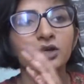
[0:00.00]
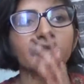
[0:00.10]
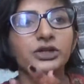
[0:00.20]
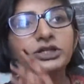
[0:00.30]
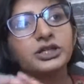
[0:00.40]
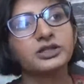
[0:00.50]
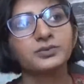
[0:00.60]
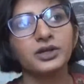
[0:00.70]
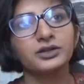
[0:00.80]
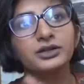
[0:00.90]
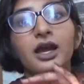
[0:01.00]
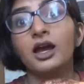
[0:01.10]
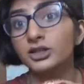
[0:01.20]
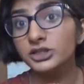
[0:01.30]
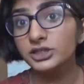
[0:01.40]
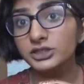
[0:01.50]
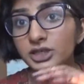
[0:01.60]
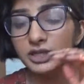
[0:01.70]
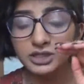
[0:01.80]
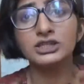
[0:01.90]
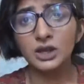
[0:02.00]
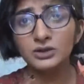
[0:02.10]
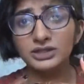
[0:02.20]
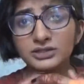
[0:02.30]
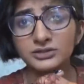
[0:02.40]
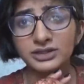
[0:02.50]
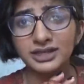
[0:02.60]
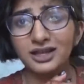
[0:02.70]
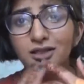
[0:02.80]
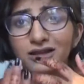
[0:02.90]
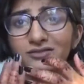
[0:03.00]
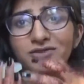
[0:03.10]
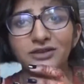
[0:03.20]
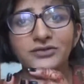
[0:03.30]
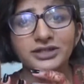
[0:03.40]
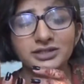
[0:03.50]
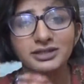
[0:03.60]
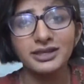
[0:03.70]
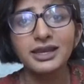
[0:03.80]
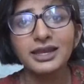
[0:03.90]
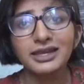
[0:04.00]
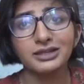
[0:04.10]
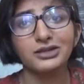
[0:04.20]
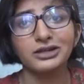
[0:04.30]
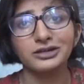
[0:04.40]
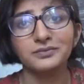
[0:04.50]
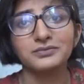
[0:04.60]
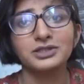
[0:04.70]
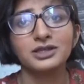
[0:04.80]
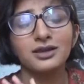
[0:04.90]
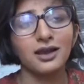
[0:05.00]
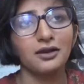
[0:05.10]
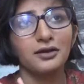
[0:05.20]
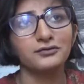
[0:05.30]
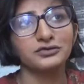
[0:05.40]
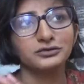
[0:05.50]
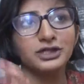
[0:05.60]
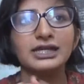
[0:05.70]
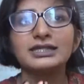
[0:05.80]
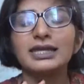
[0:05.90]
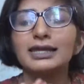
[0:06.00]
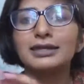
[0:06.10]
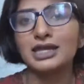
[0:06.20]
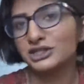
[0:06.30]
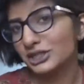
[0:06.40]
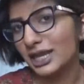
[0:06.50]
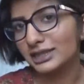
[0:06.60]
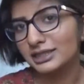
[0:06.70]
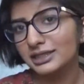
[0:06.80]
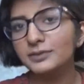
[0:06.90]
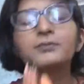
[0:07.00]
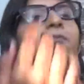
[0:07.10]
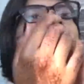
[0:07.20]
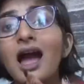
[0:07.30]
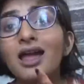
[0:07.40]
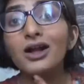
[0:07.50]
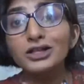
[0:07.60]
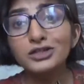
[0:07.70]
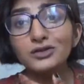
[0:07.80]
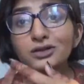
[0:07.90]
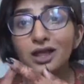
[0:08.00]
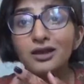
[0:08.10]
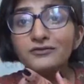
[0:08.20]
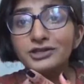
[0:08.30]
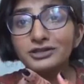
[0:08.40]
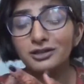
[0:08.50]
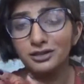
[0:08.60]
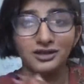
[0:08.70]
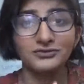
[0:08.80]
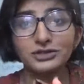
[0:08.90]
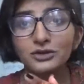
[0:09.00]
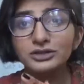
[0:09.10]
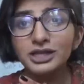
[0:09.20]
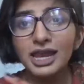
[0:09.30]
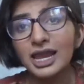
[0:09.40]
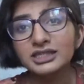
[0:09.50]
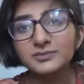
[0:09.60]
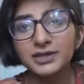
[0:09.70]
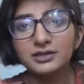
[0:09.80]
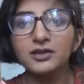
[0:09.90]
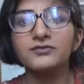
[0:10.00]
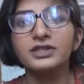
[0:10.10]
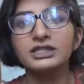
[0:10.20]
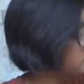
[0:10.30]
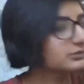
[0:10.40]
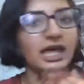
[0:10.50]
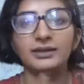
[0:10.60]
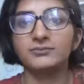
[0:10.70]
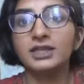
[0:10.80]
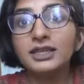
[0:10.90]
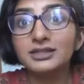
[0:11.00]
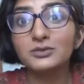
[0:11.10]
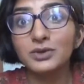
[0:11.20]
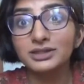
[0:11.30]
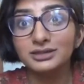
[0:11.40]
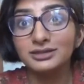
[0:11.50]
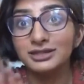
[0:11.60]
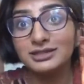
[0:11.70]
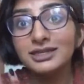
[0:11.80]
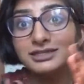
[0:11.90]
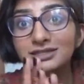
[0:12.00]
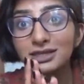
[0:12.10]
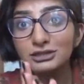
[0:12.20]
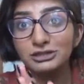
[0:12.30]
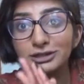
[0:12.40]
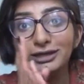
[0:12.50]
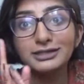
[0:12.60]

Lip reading: Rishi's brother, Ashish. So there's really a lot of diversity in terms of race and nationality. I also loved the love story aspect of this. That is what this is essentially.